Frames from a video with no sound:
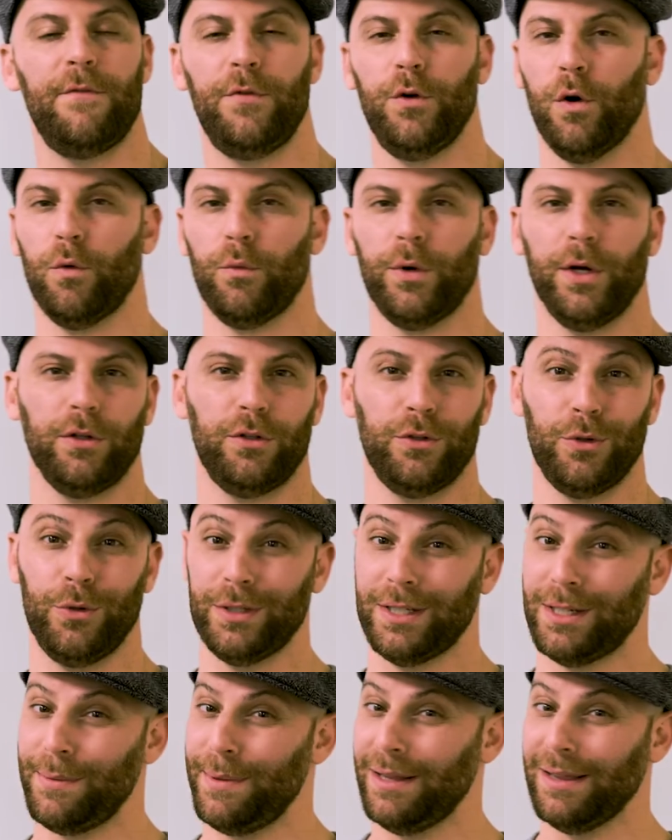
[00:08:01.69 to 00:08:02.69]
If you're a realtor
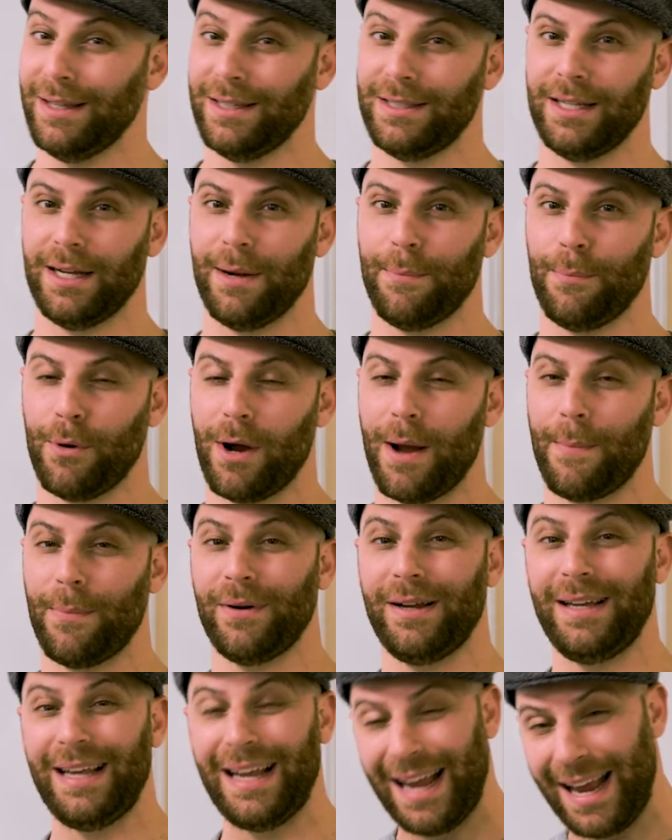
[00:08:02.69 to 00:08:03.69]
who's gonna be listing a
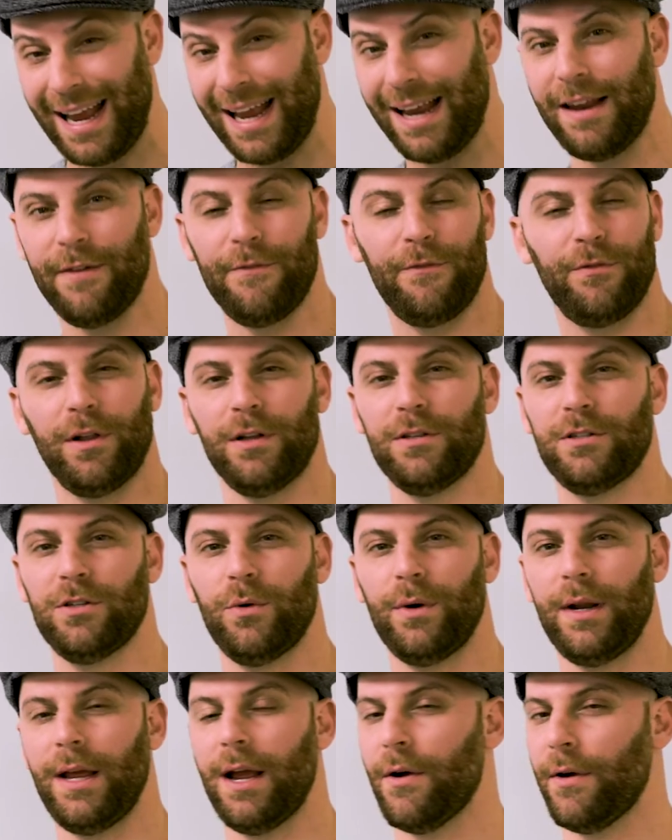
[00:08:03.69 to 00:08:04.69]
property in a flood
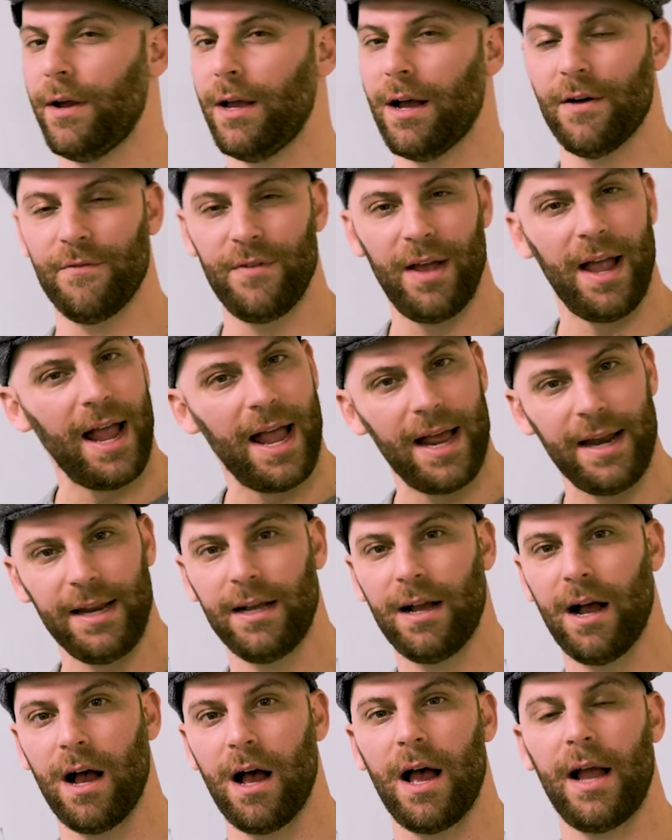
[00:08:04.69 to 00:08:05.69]
zone area of
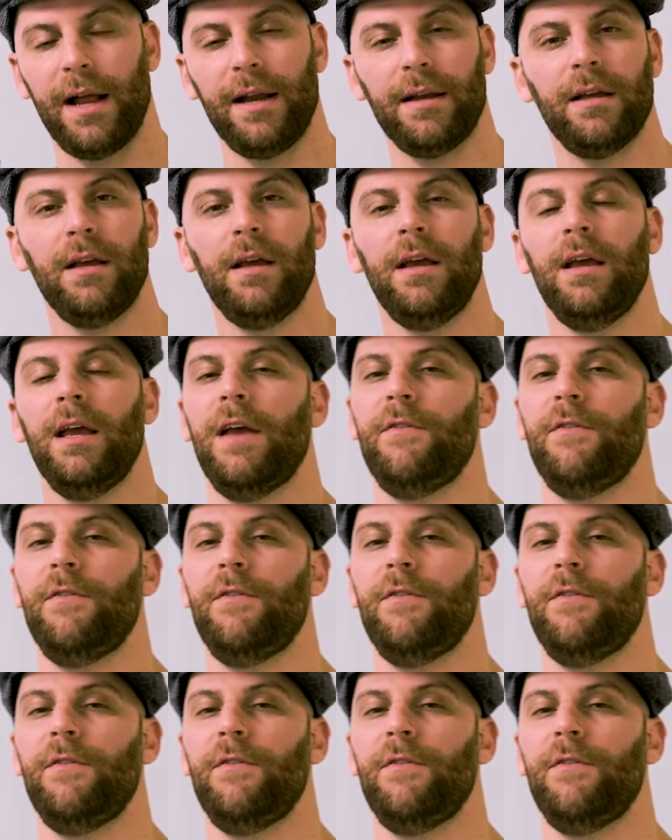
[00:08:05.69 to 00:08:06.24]
any kind,